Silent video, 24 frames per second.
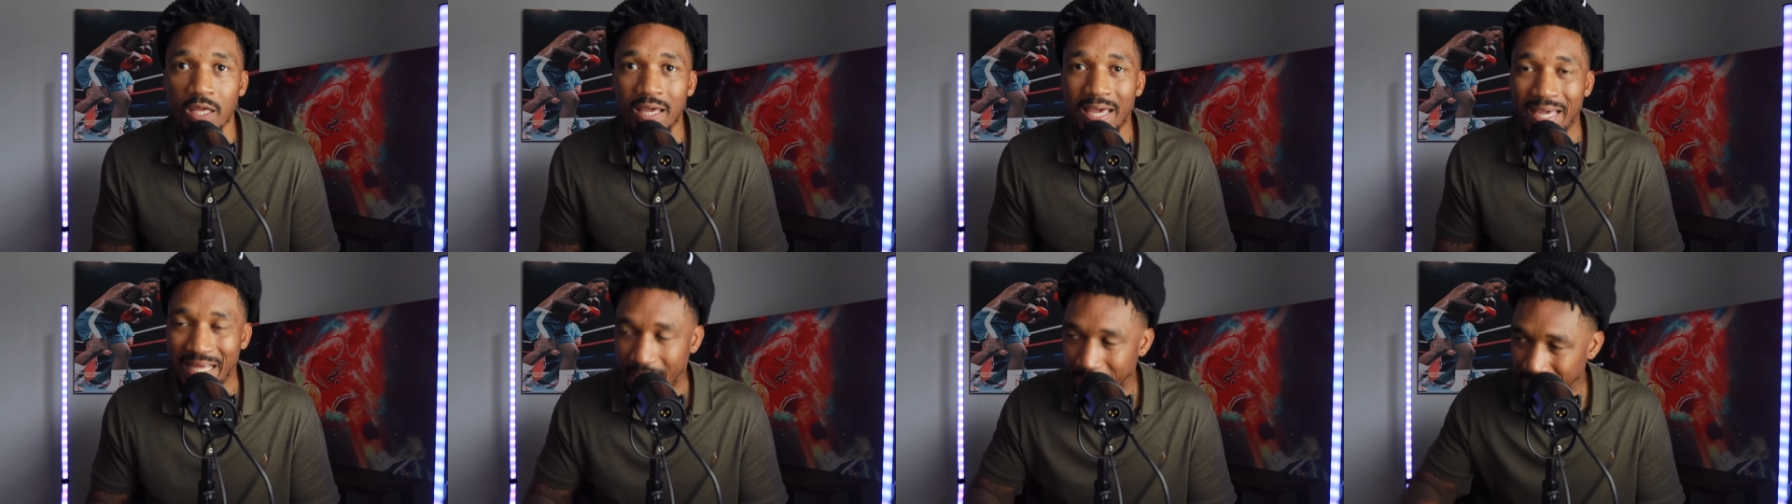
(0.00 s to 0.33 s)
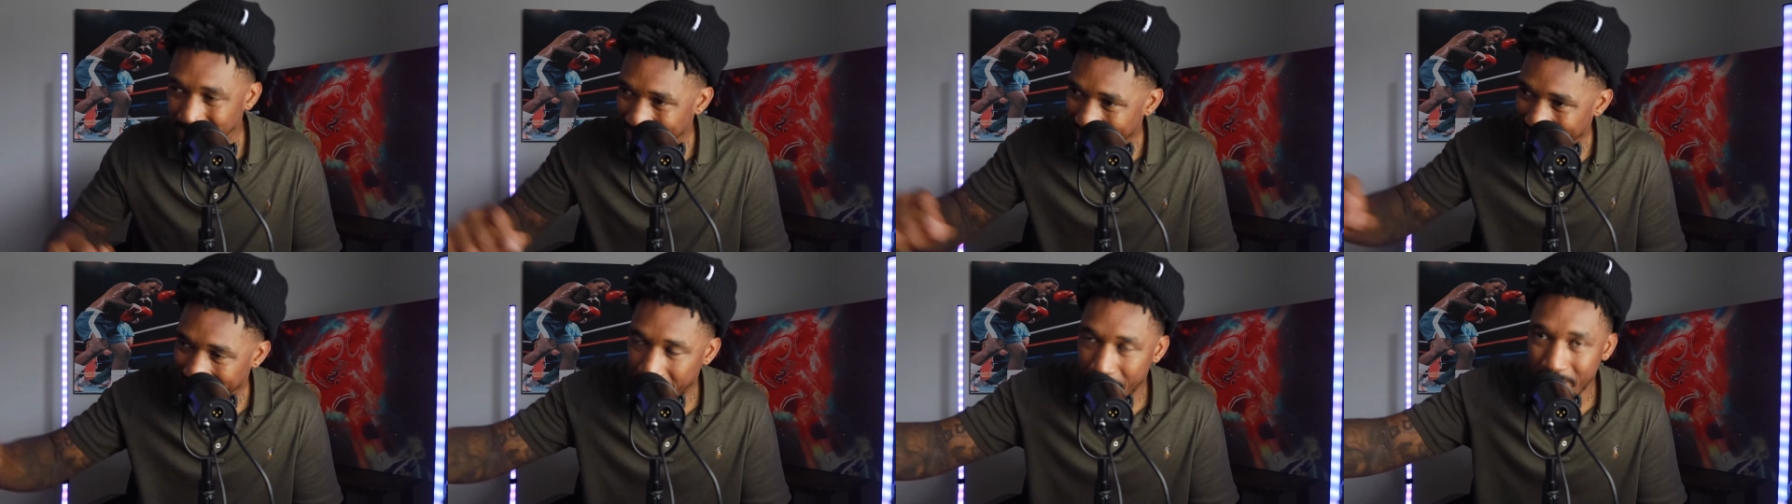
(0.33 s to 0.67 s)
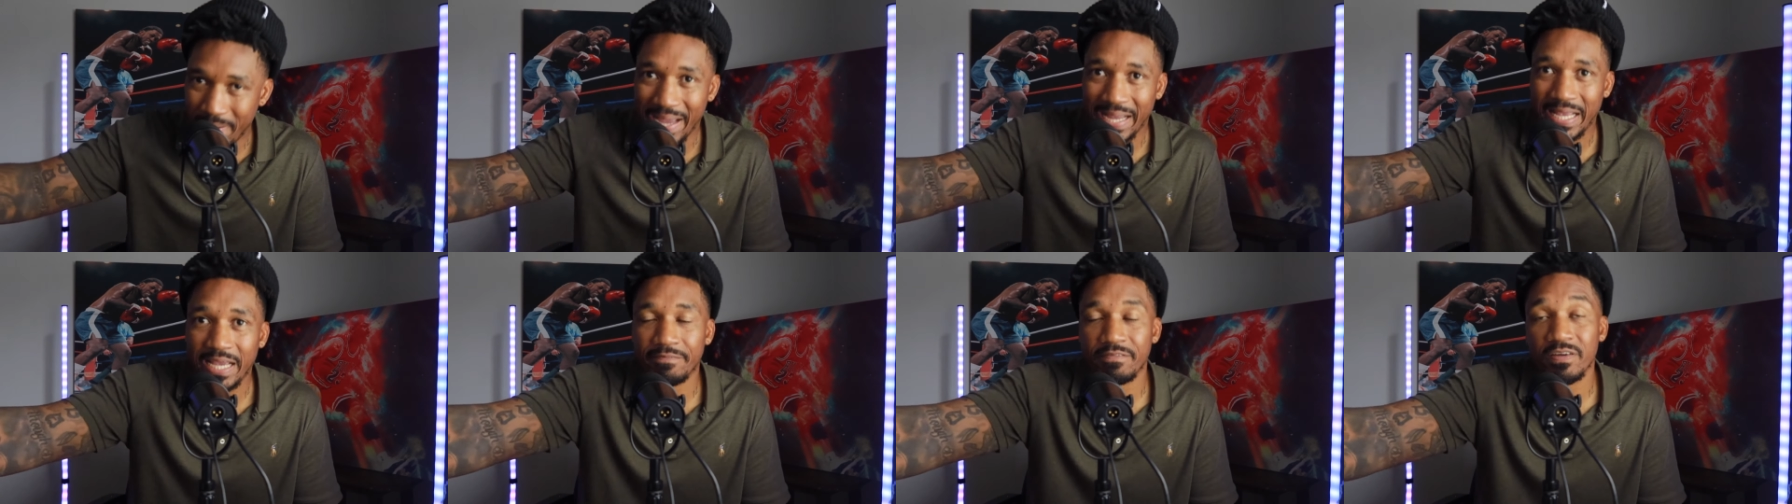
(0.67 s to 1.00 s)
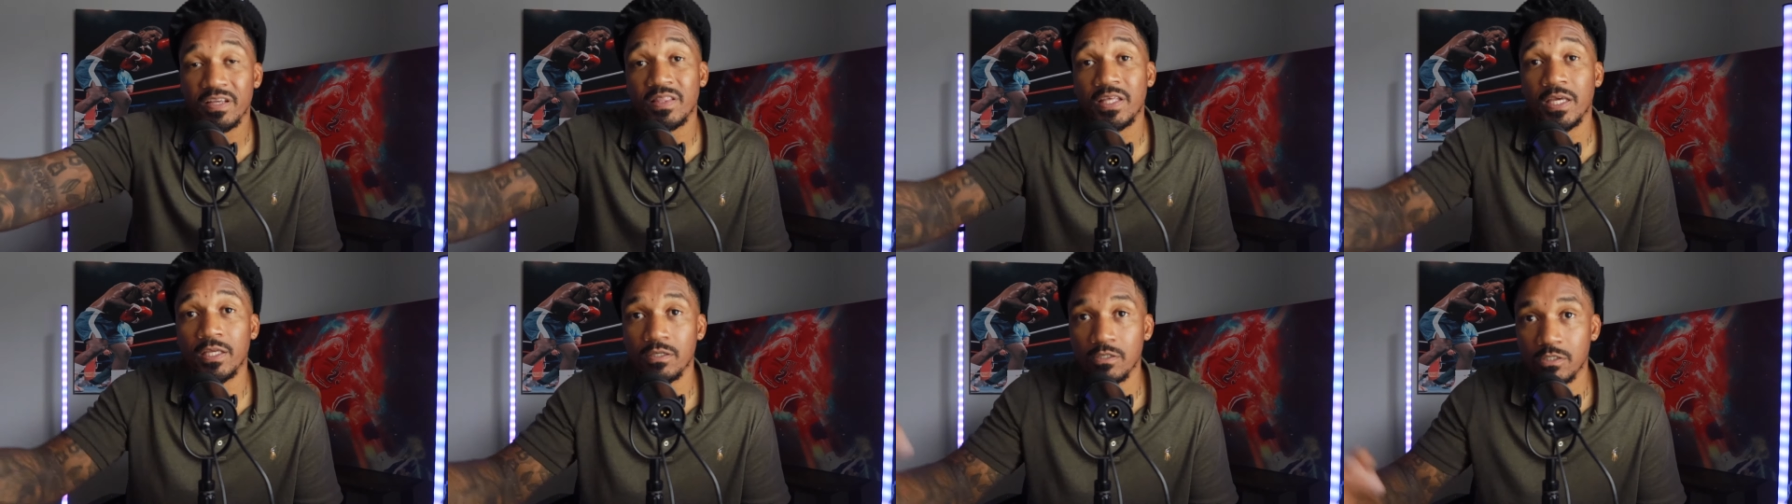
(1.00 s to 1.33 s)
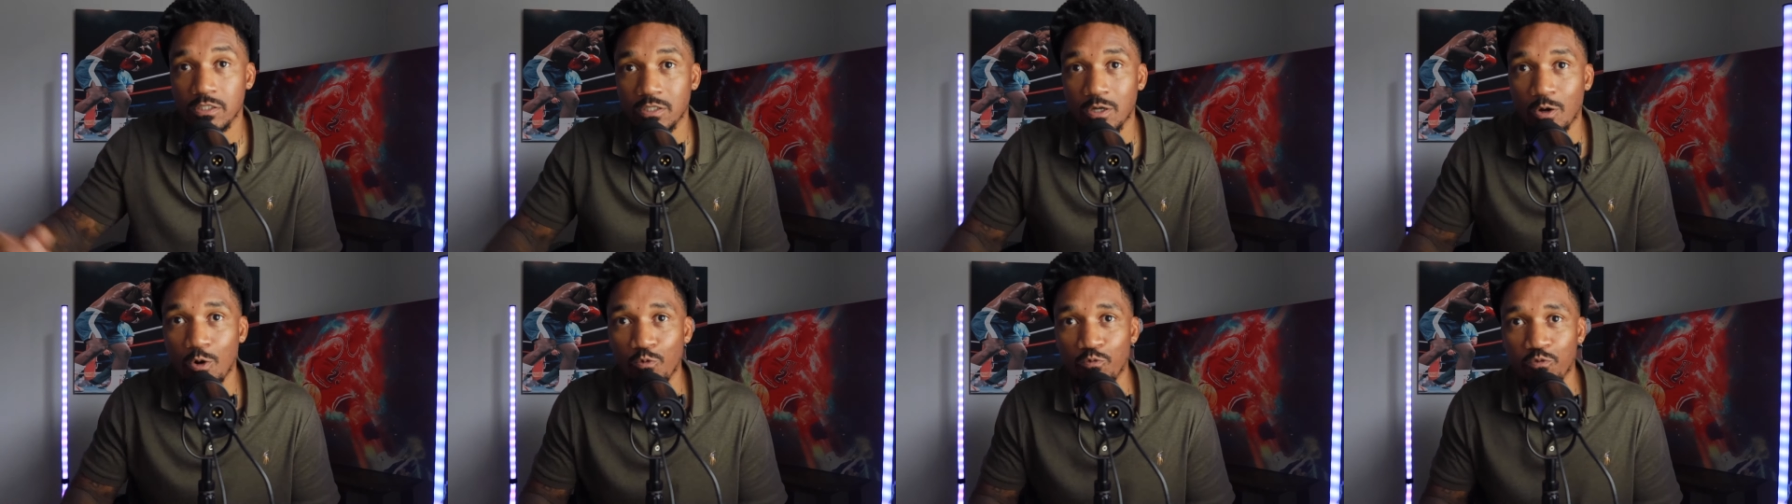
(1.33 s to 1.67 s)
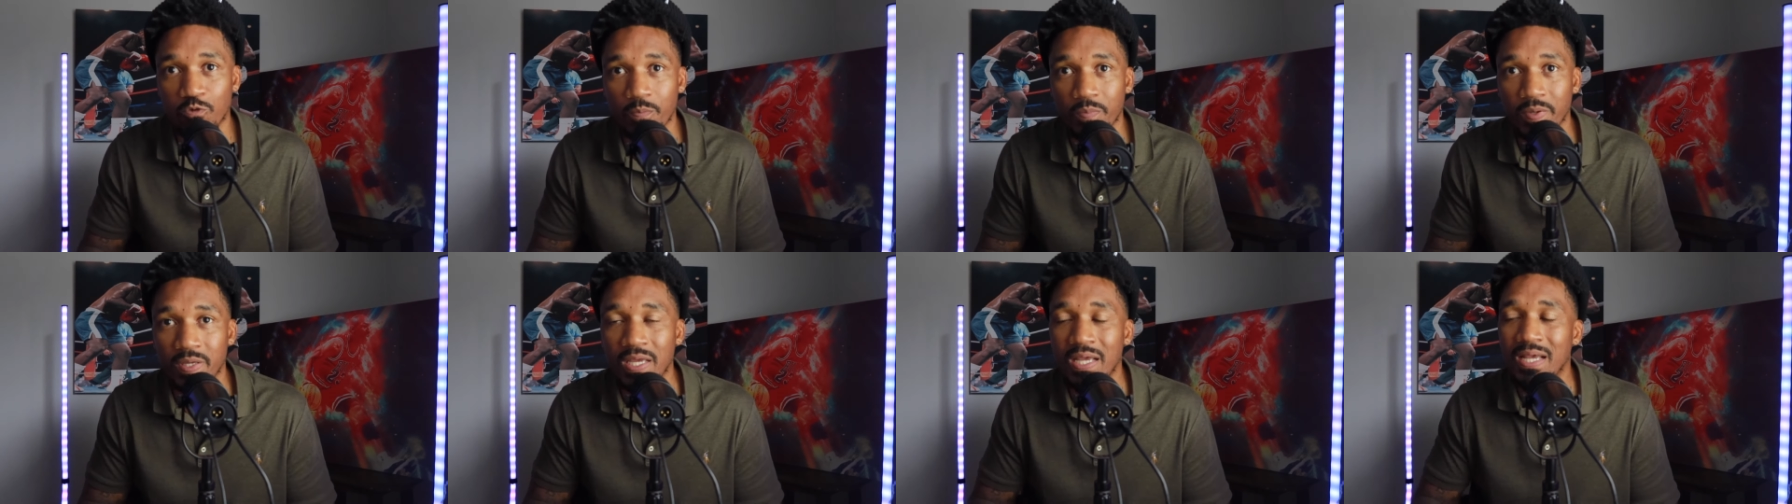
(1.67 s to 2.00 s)
And I'm taking back everything you stole
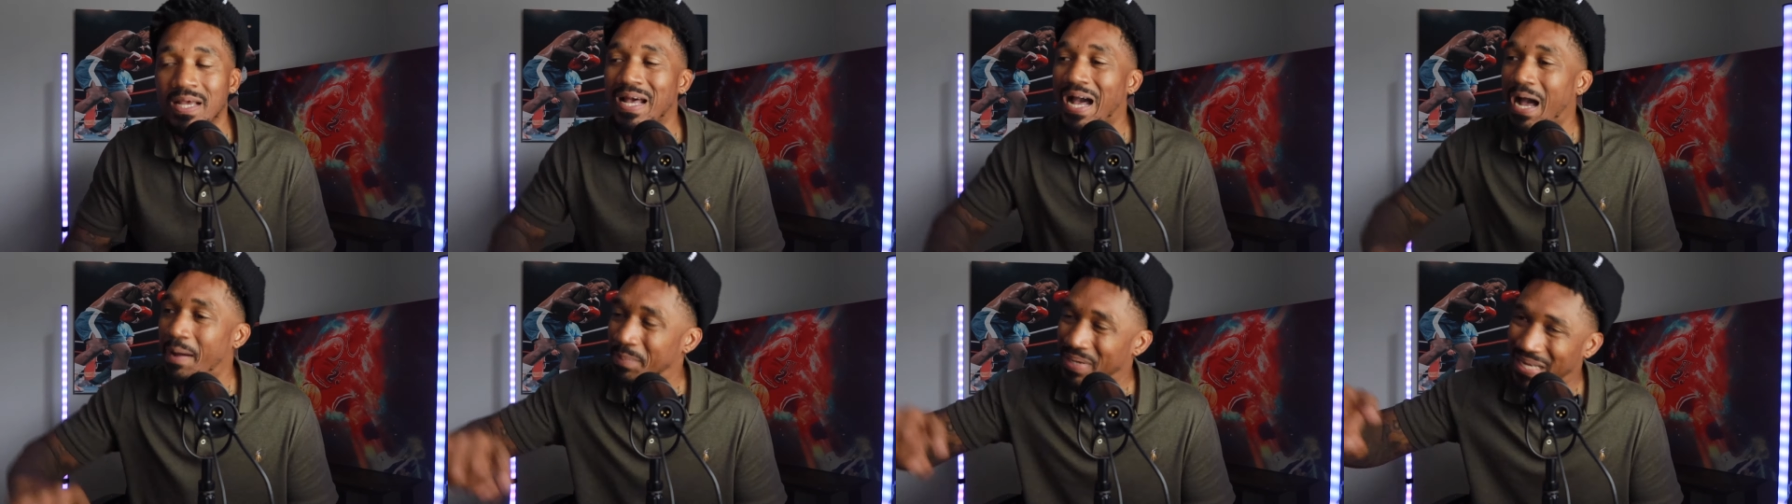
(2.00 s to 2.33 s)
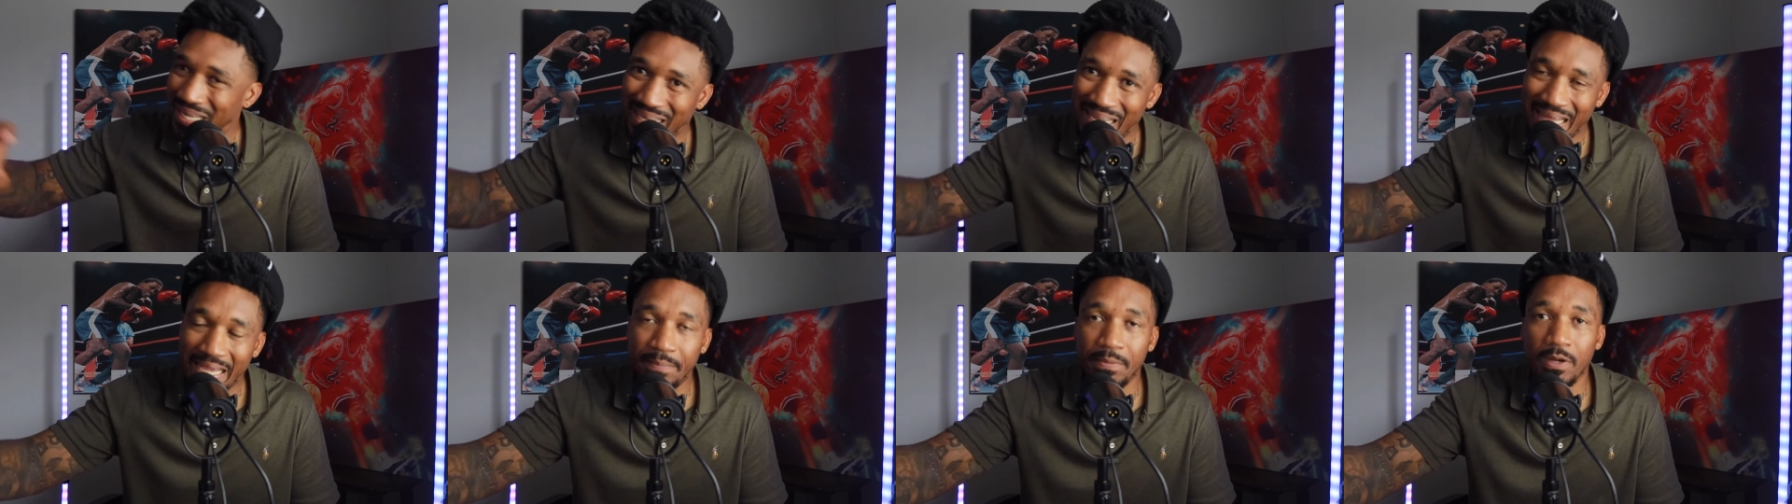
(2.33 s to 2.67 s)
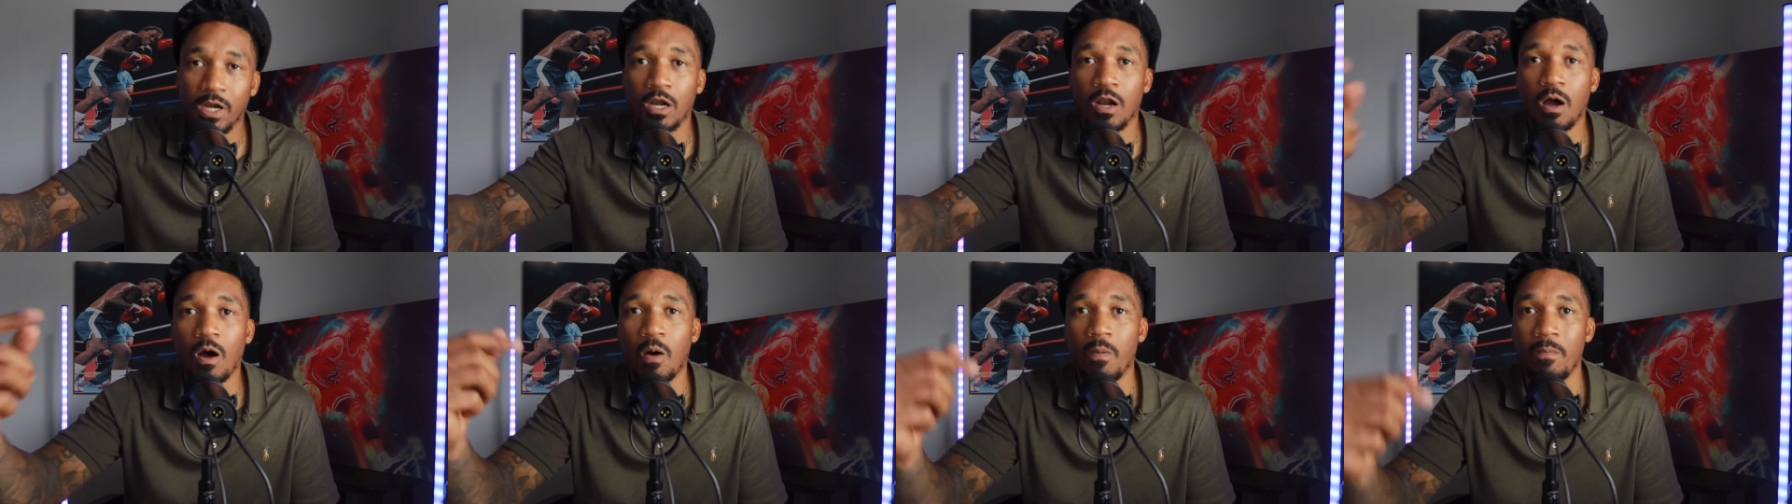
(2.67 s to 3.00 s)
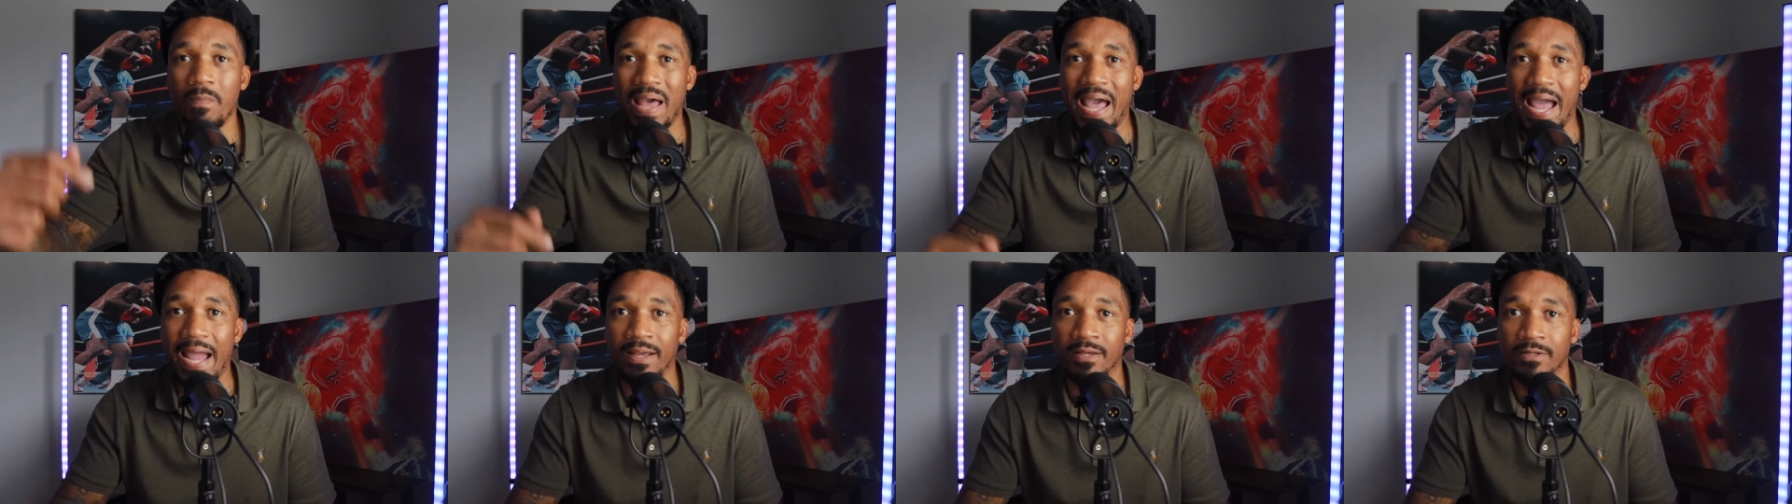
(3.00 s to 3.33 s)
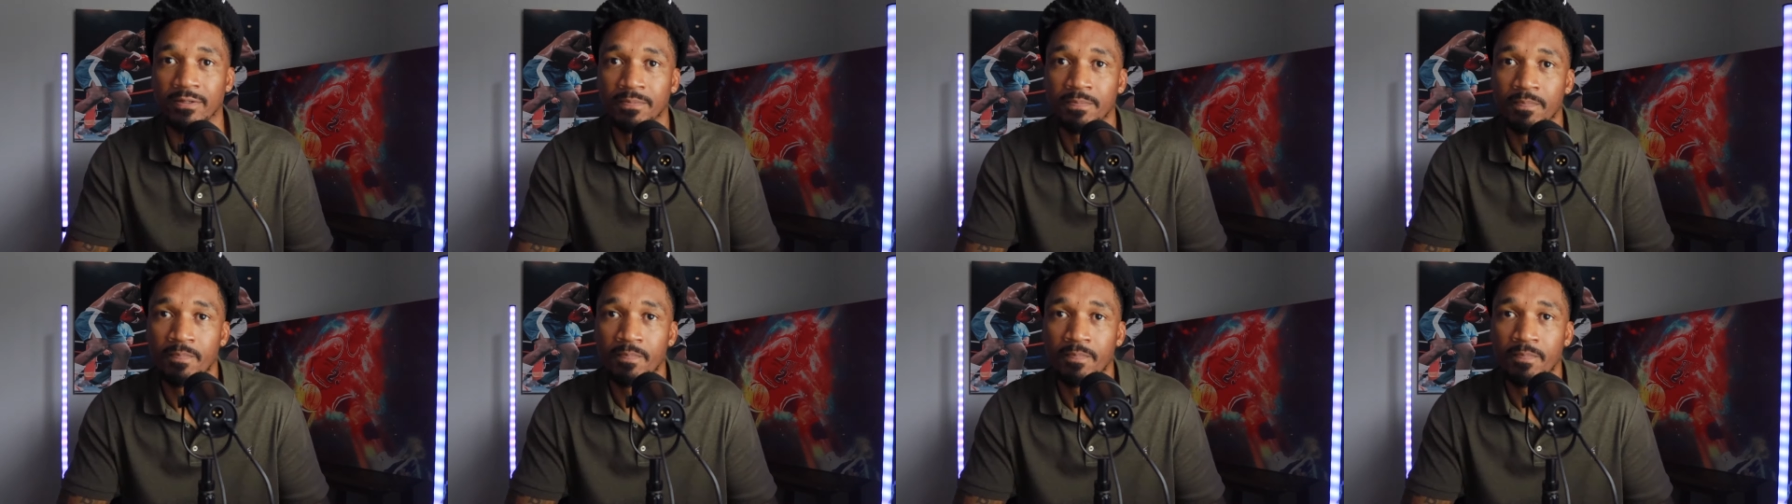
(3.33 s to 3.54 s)
from me. I'm claiming it all back.